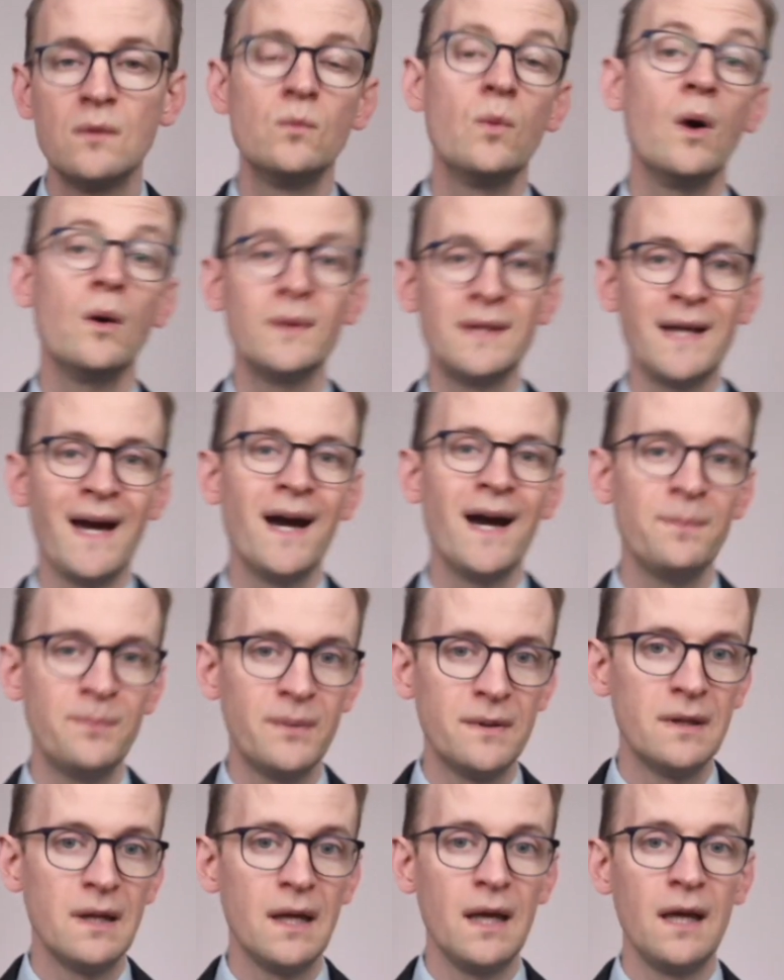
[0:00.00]
what would
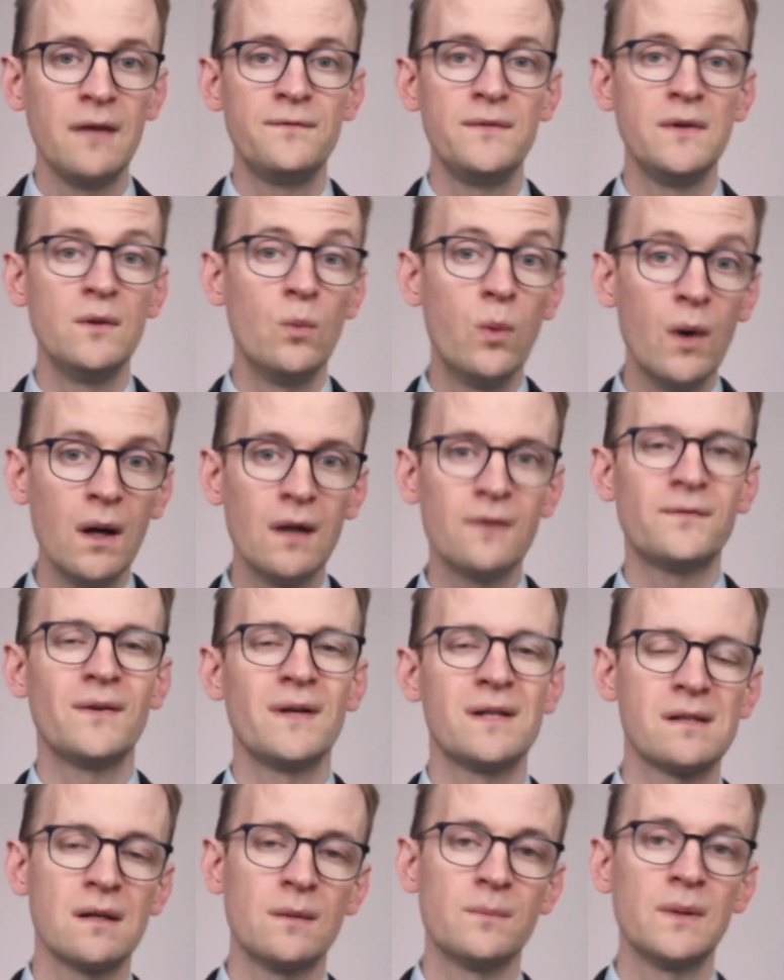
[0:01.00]
happen if you were, for
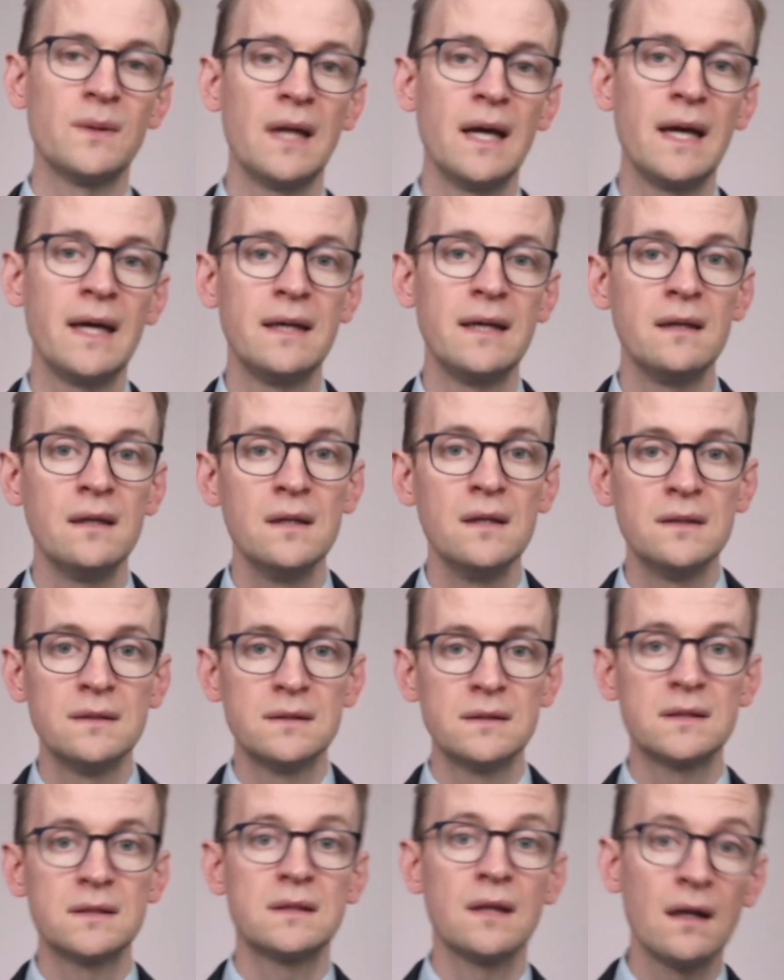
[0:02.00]
example, a
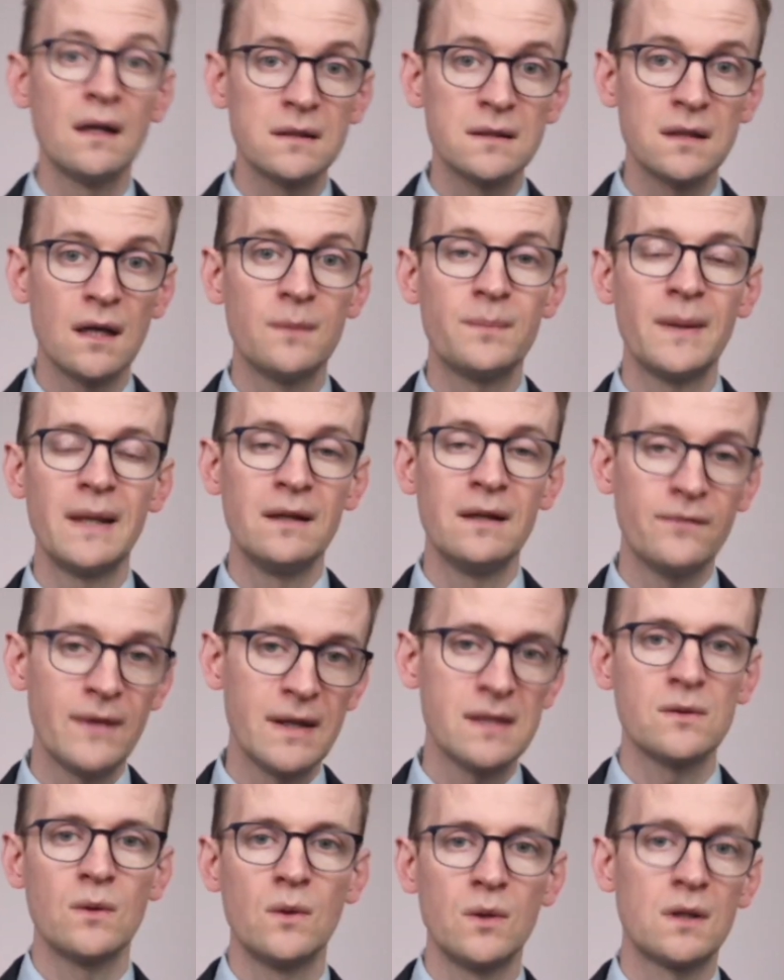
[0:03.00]
startup,
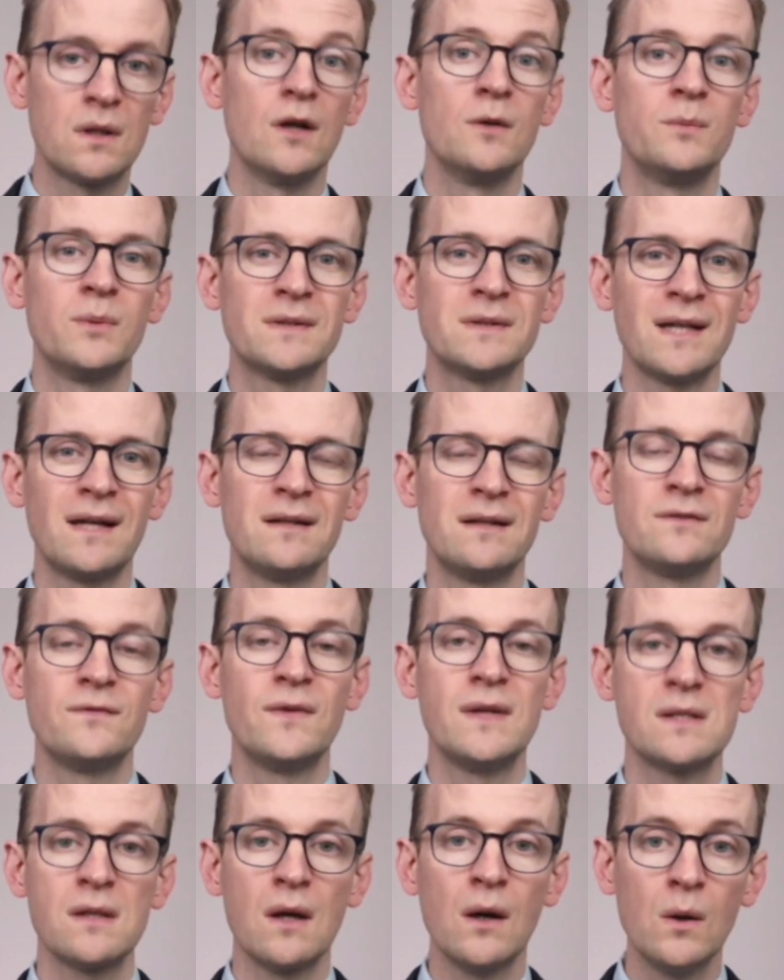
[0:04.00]
innovator, or global talent
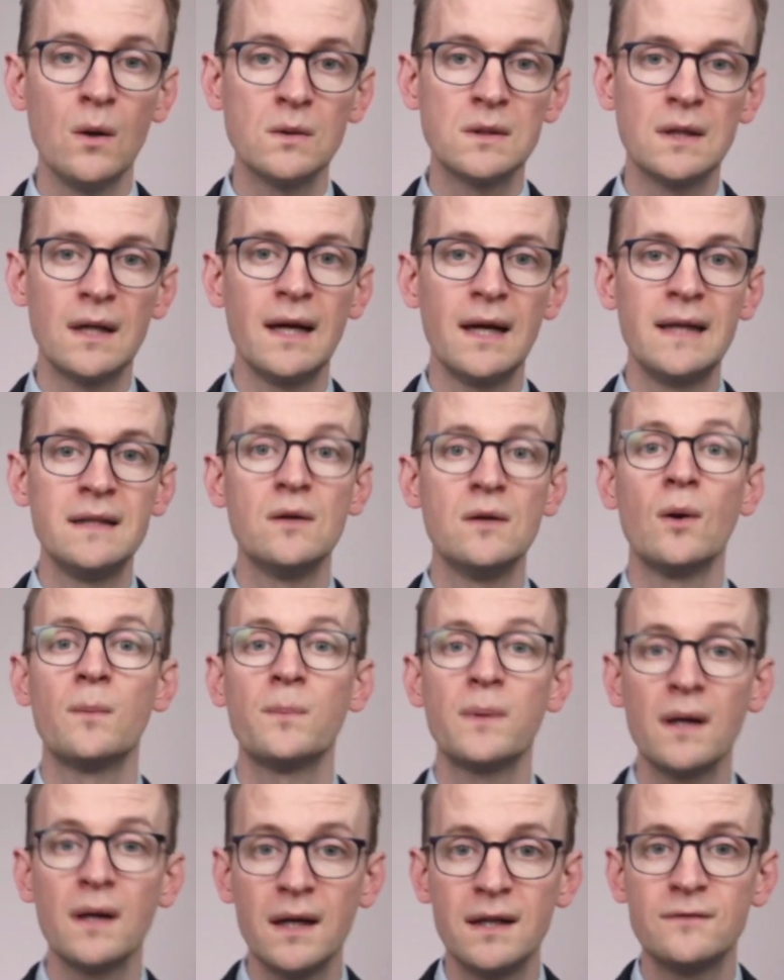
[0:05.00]
visa holder and you
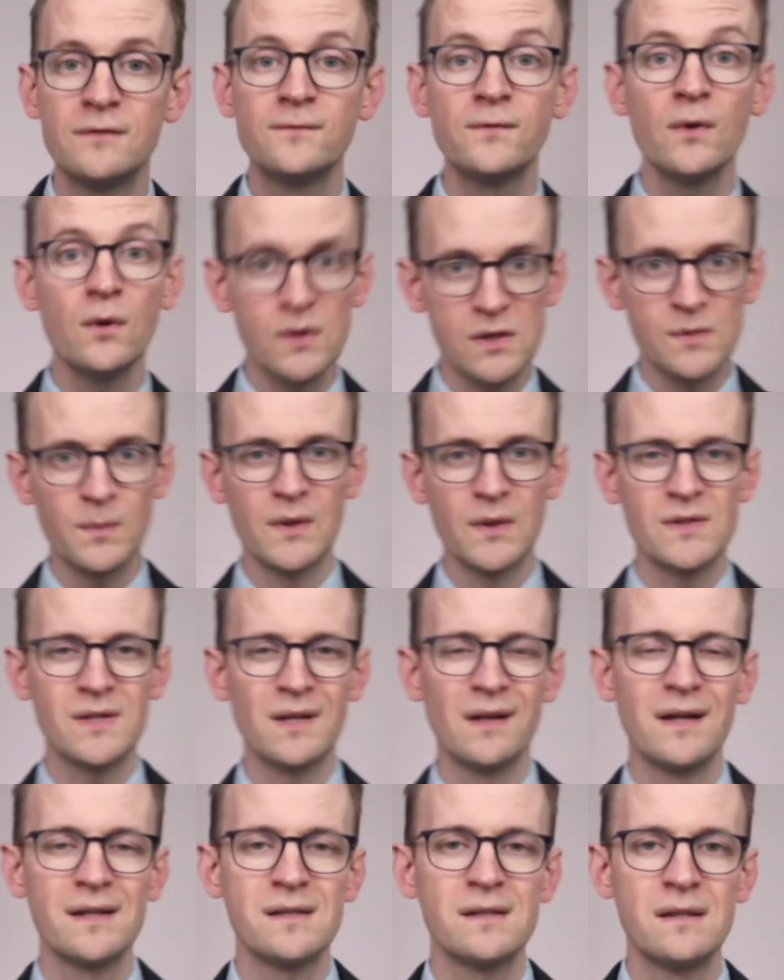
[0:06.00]
applied for a sponsor
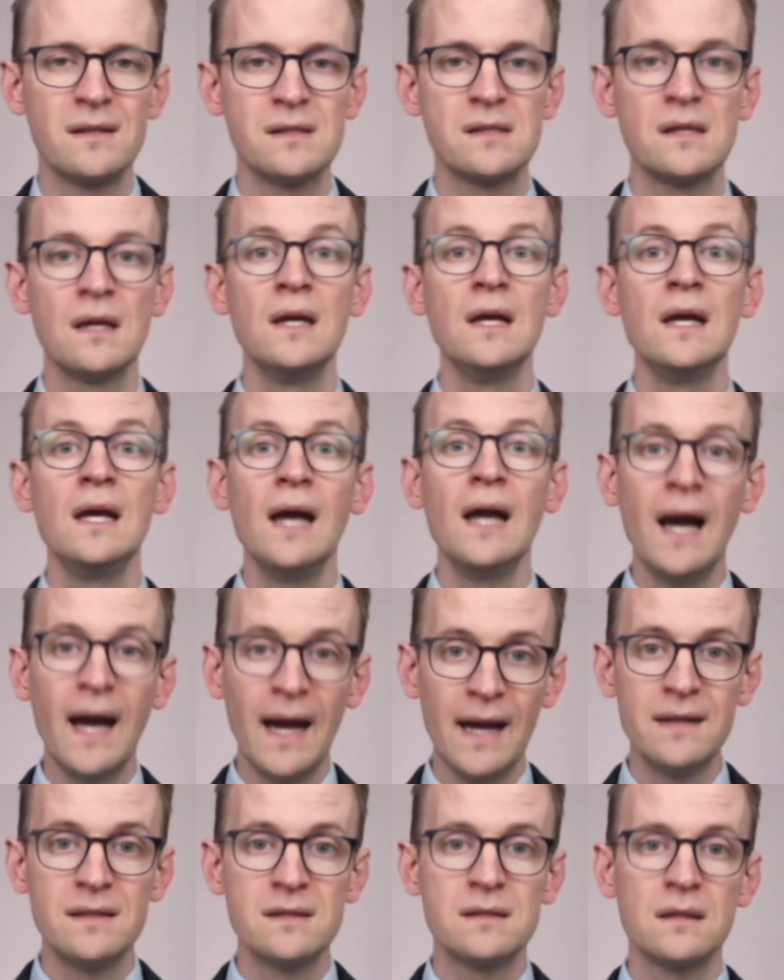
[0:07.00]
license
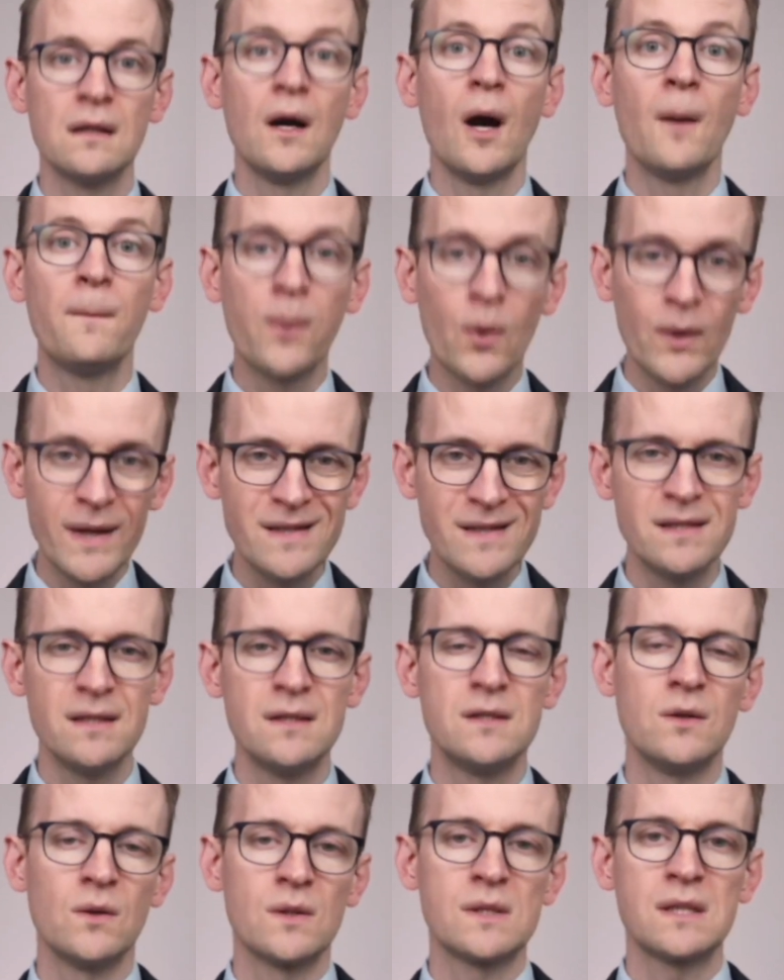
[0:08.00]
and
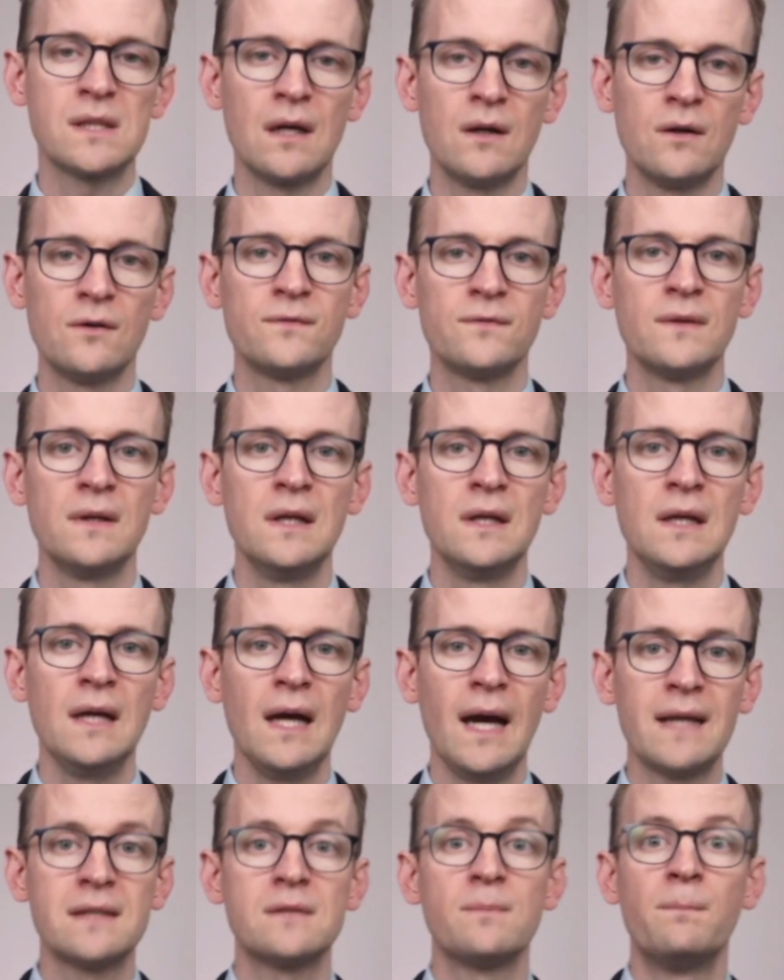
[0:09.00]
appointed yourself
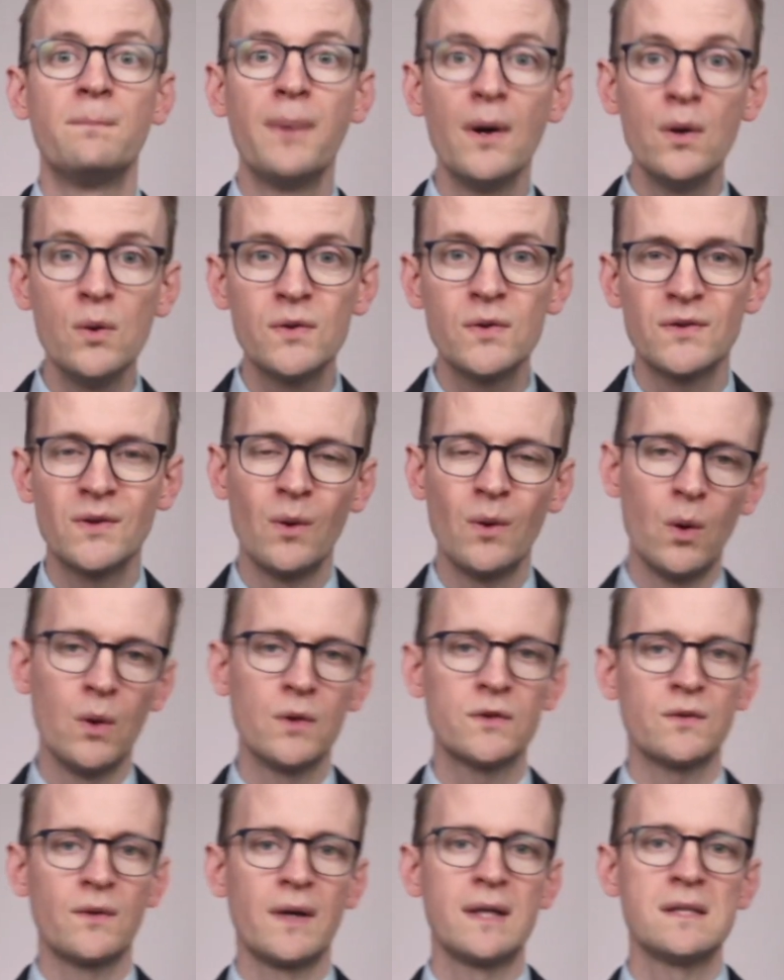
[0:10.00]
as both
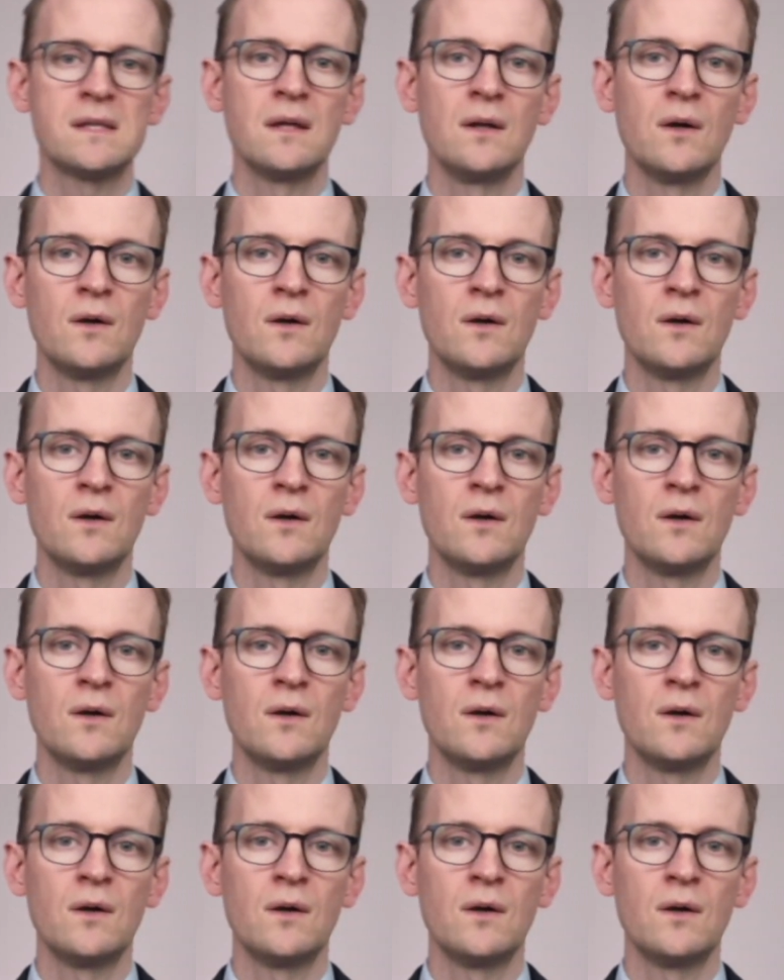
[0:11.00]
authorising